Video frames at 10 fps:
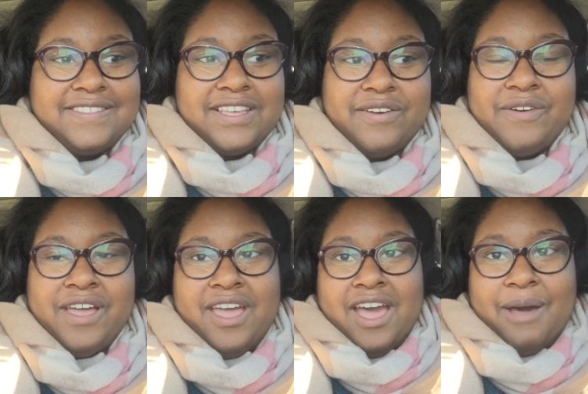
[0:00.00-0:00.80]
So
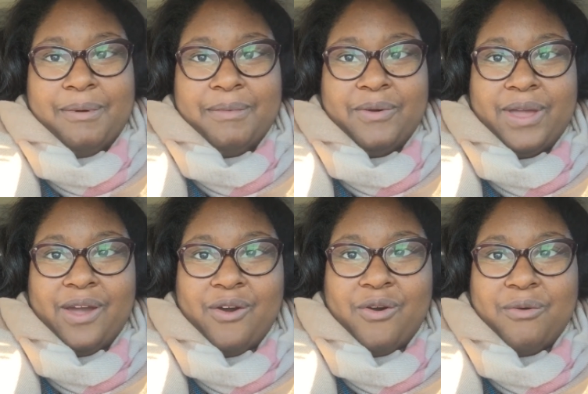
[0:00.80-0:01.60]
I'm on my way
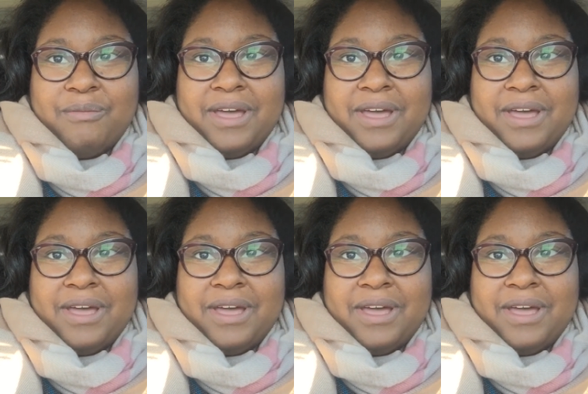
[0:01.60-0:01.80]
home.